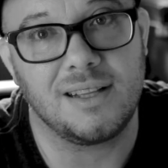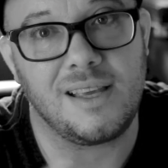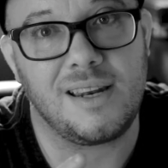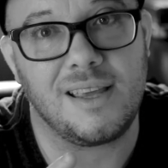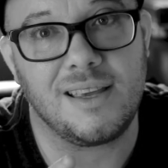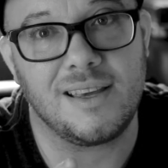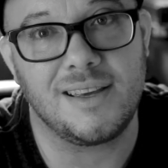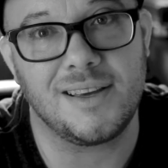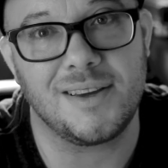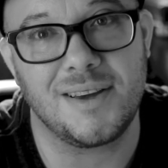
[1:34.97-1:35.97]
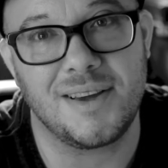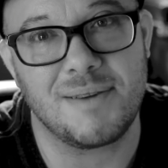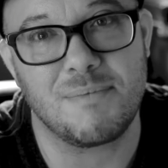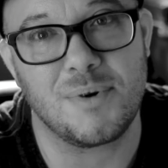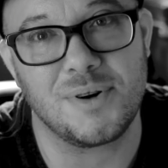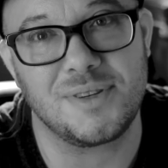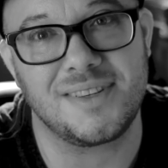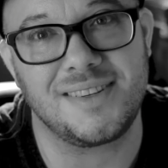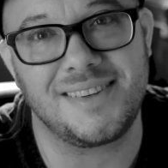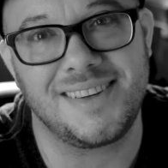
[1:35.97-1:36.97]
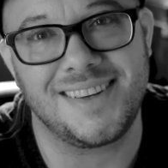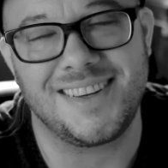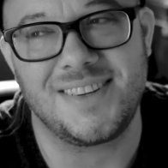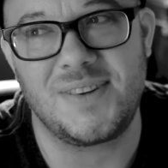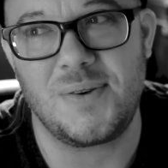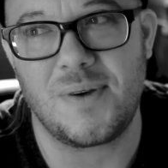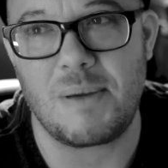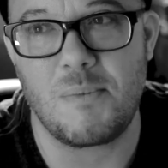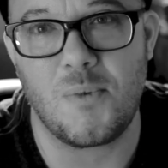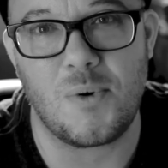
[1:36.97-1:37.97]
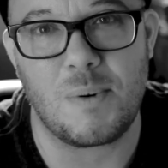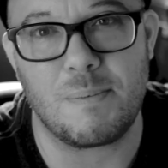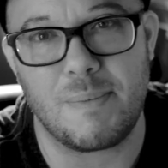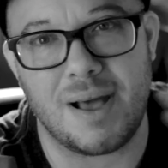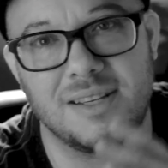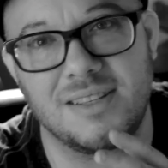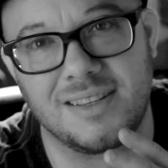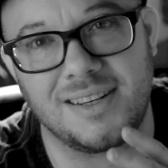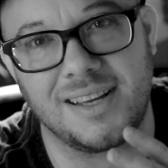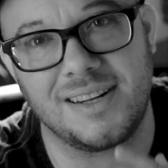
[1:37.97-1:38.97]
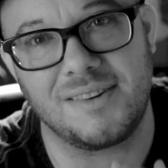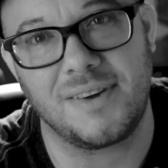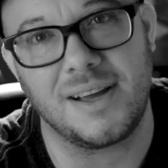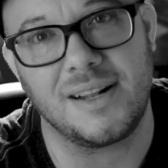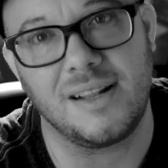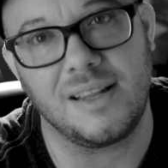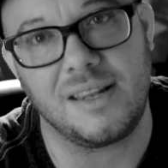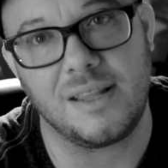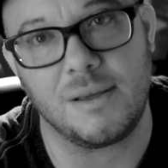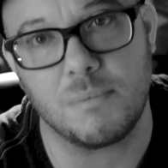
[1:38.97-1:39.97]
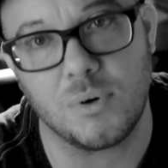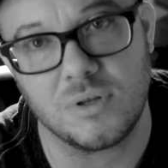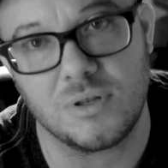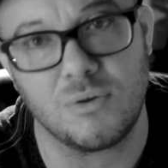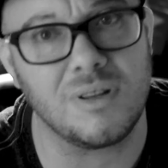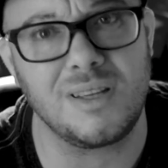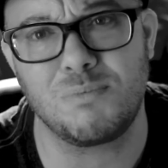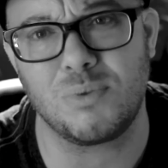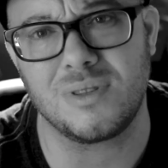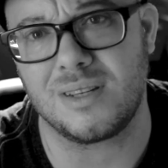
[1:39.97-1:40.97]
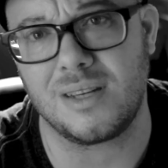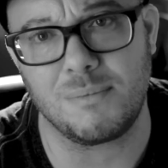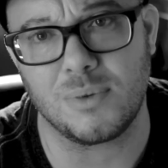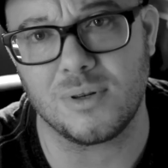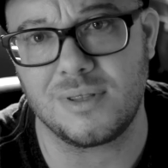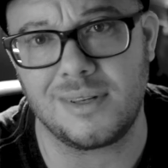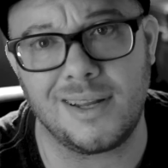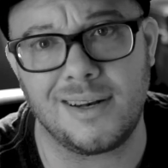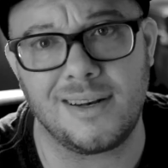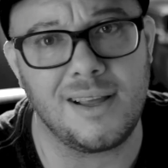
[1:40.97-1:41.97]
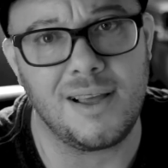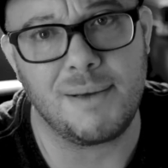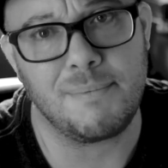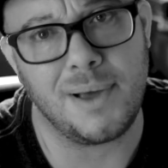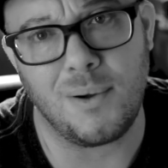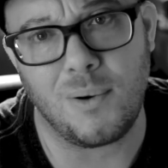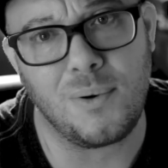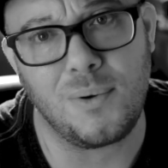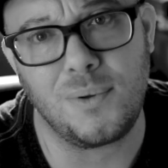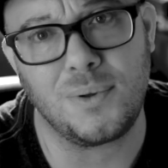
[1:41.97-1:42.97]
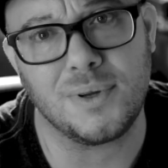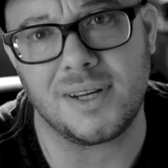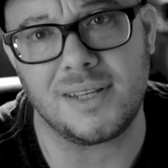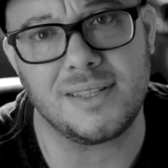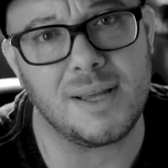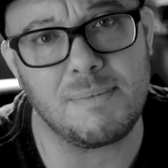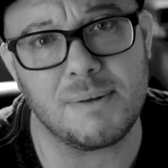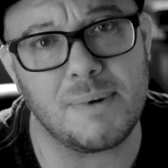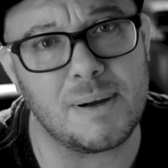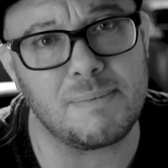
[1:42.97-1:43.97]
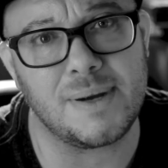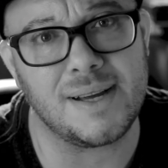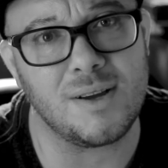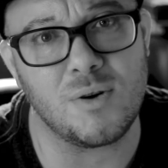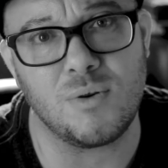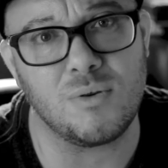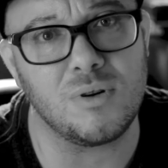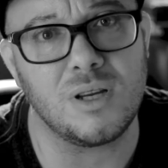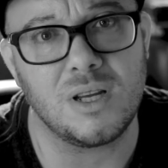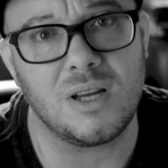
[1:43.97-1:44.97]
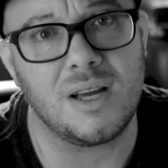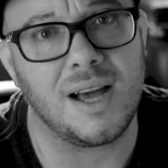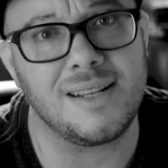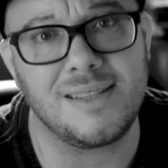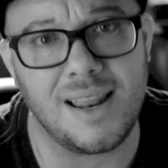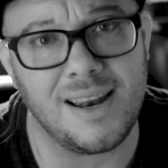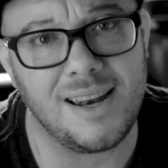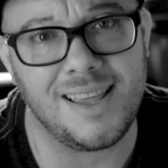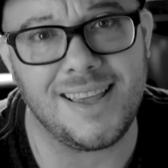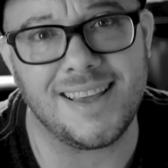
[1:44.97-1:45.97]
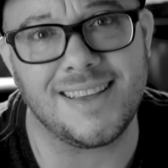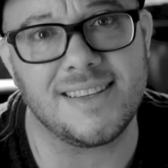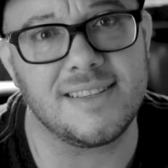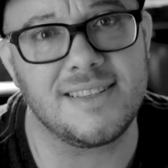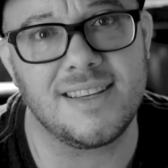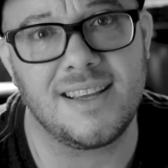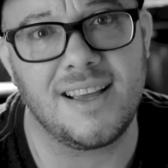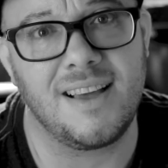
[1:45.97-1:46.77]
leaning person to a more masculine identified leaning person, or at least presenting person. And my whole concept about my own identity is